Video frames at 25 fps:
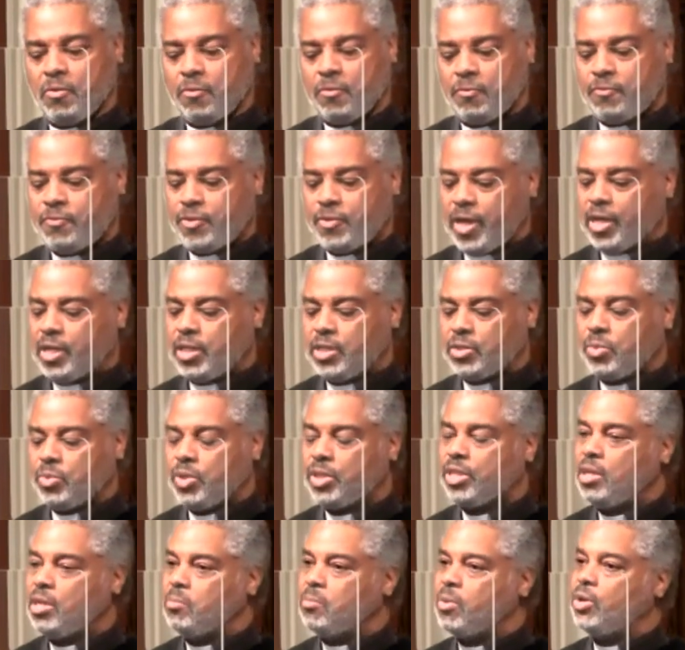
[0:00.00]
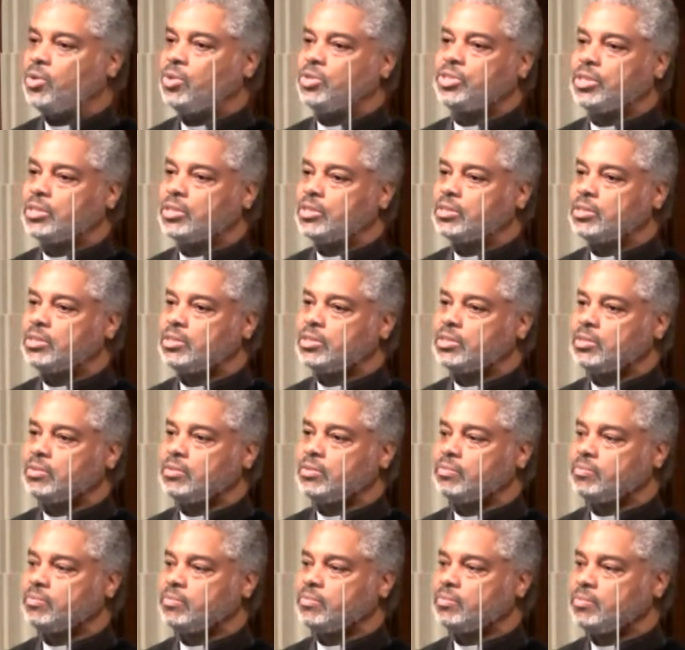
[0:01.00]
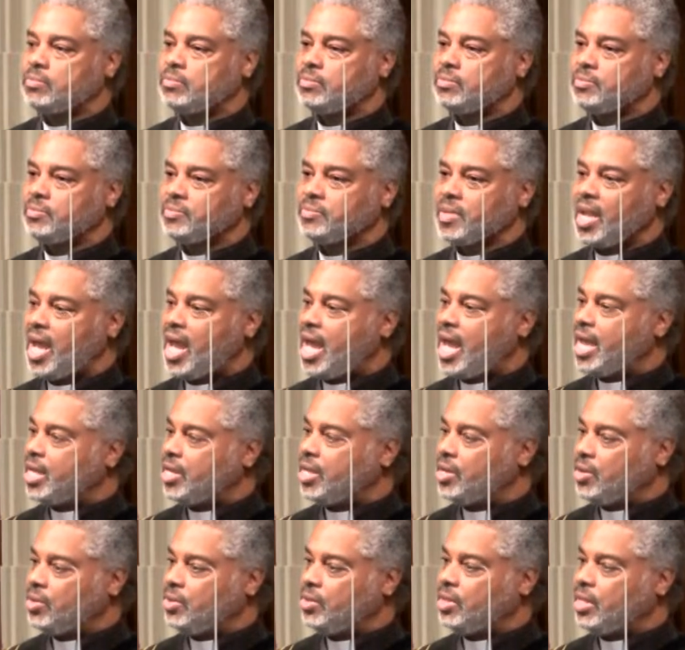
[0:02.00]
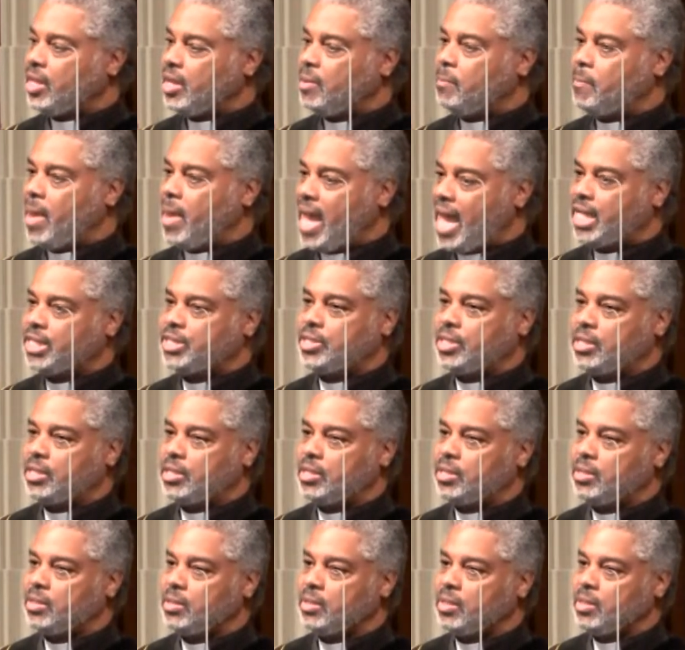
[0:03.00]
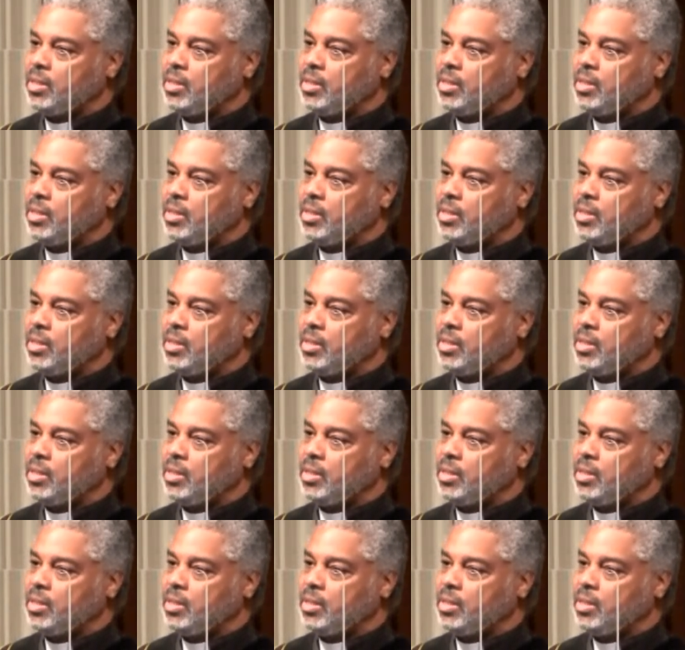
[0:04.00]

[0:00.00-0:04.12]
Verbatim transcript: filled with emotions. I can only imagine